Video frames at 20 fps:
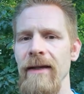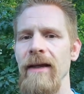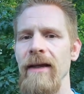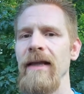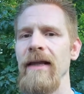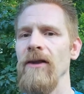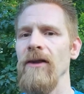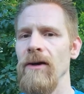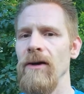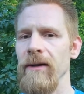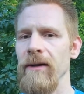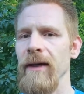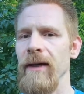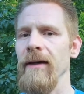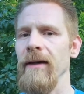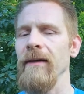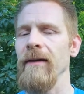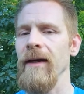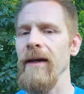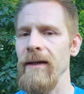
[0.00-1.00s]

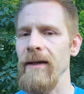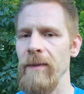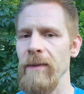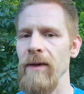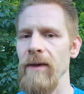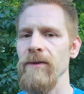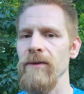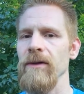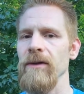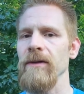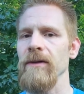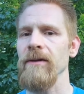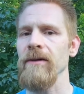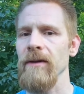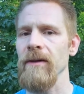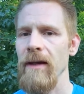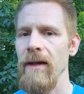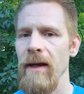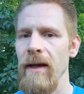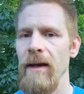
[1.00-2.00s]
elongate egg pouches,
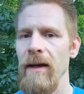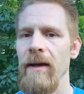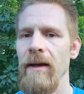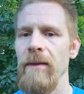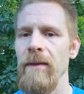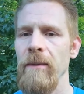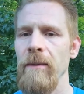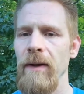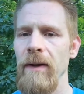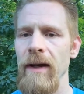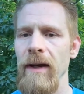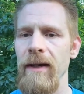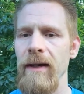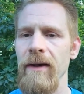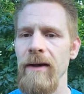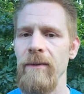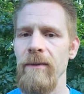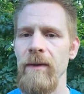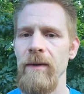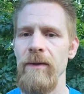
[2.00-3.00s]
but I
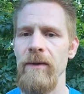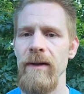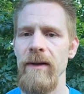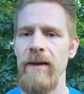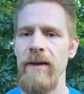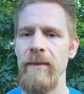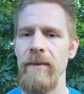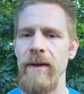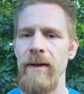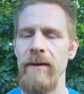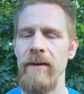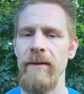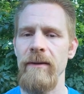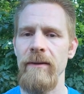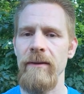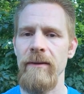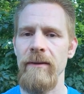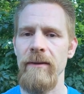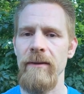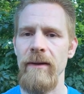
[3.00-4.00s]
can't remember anything about
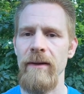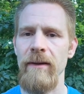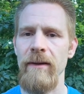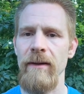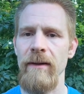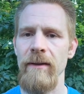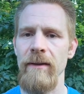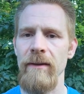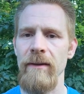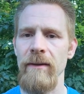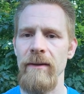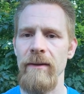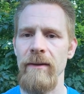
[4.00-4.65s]
the color.